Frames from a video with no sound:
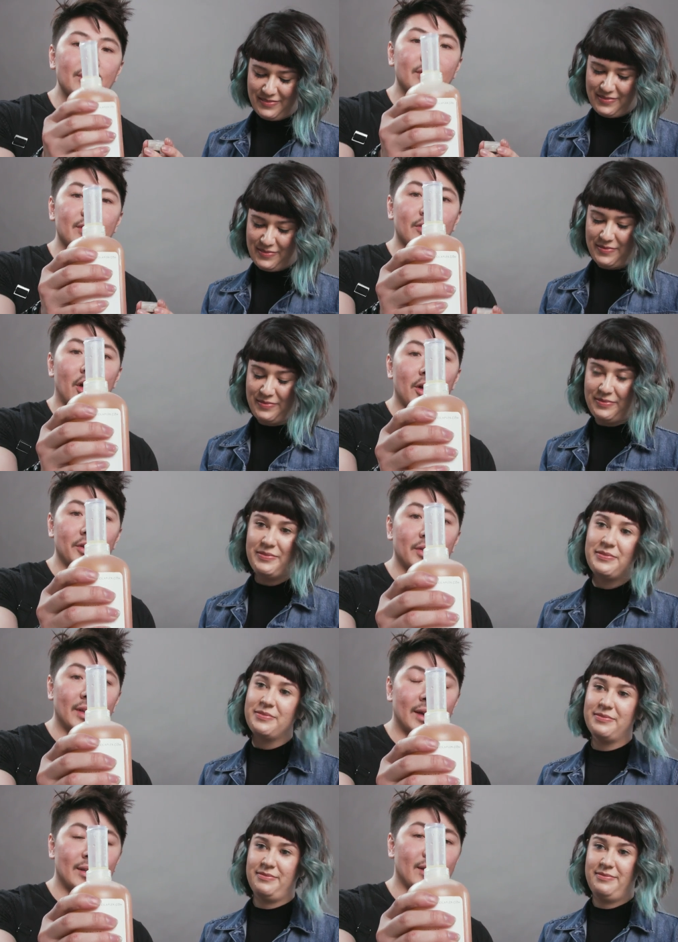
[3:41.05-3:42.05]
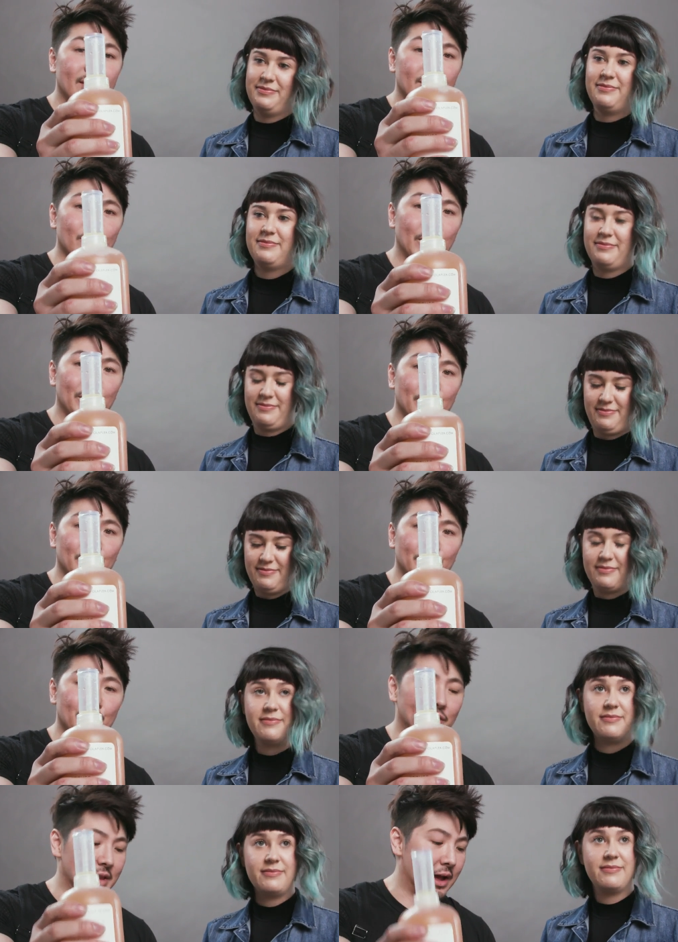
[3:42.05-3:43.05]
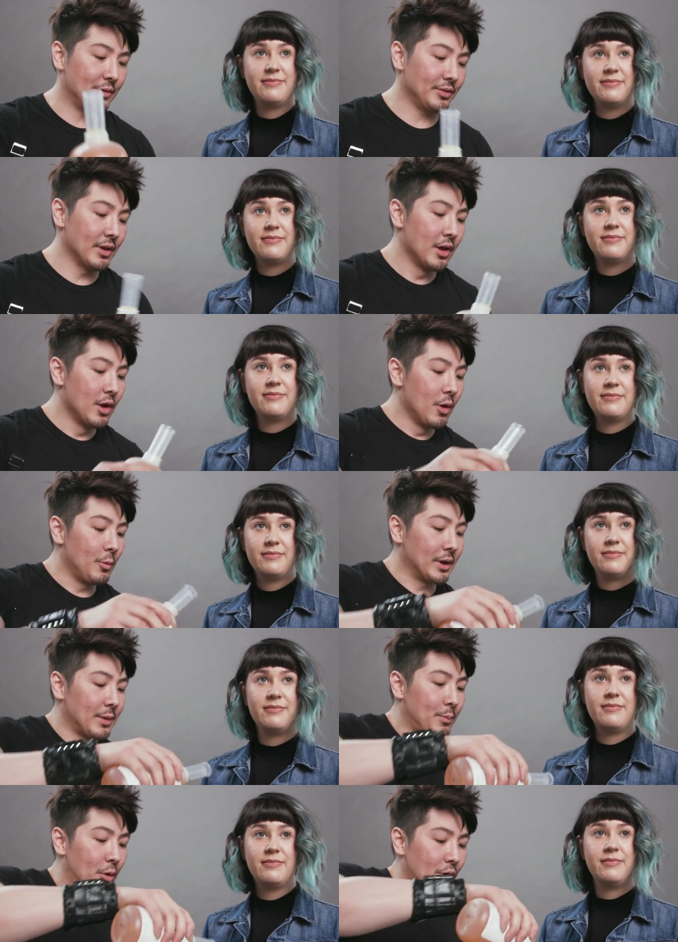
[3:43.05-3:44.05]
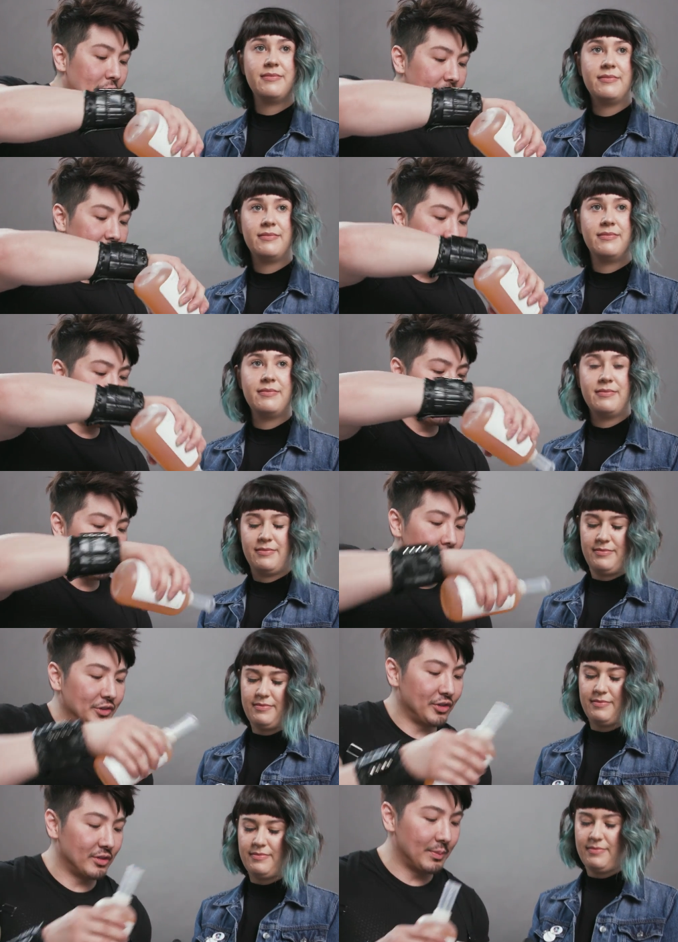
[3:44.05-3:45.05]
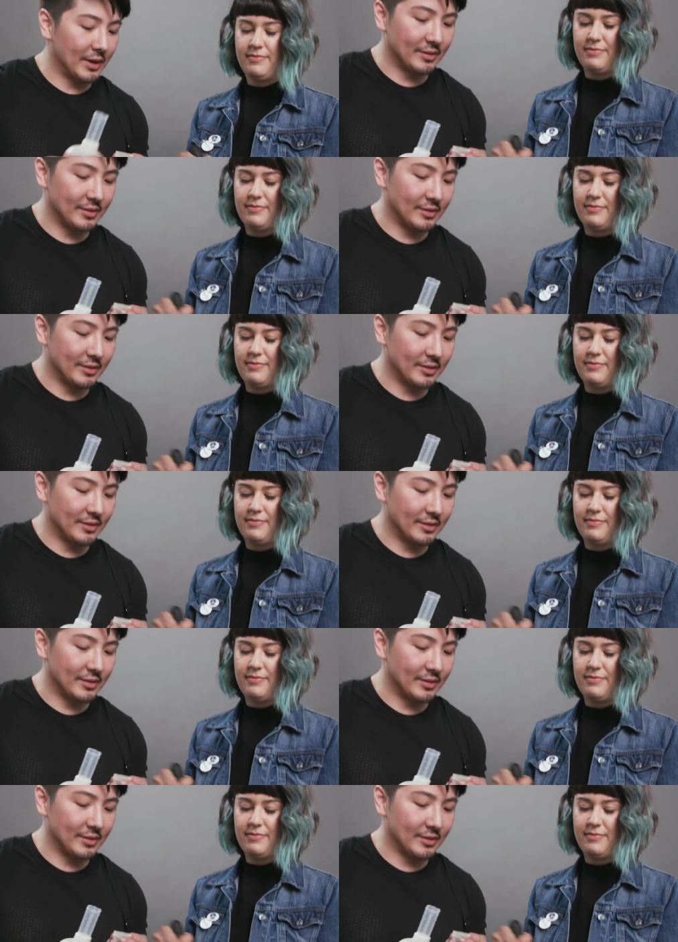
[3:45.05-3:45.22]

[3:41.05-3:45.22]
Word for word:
Speaker 1: This is all you need, is 132 of an ounce. We're gonna pour her in while she's